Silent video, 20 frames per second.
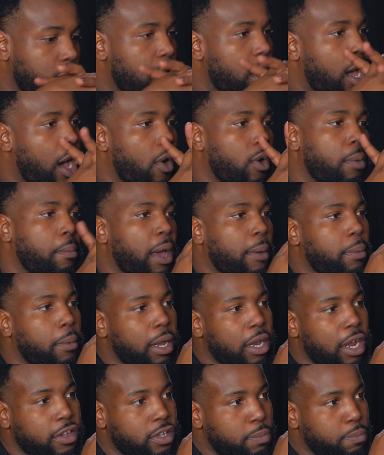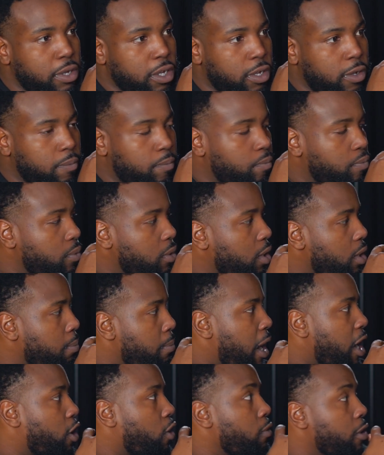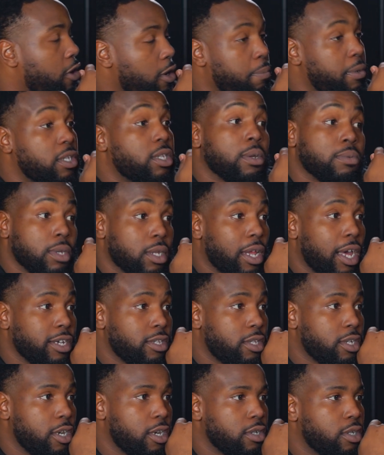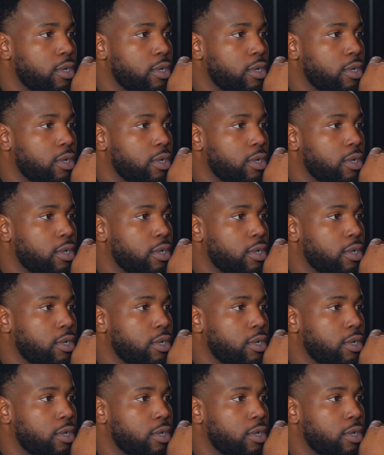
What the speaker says: I want to map out my life to be, my career to be something like theirs.